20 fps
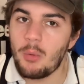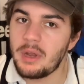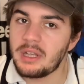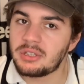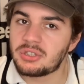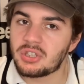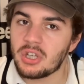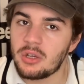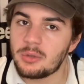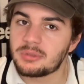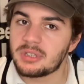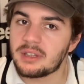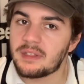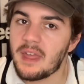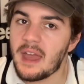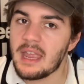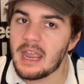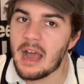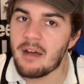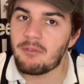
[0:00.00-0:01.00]
in terms of
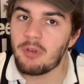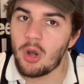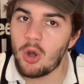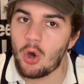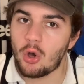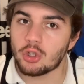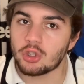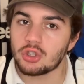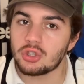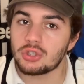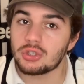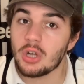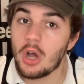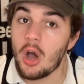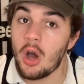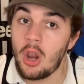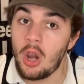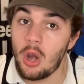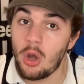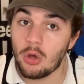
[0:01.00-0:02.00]
they have lost a
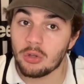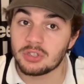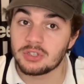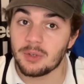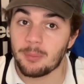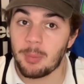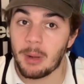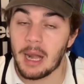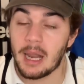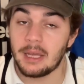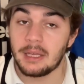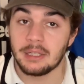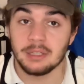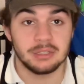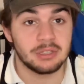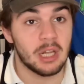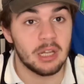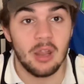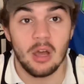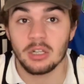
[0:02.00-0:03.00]
lot of players.
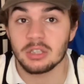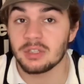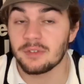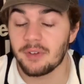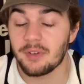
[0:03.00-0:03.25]
The likes of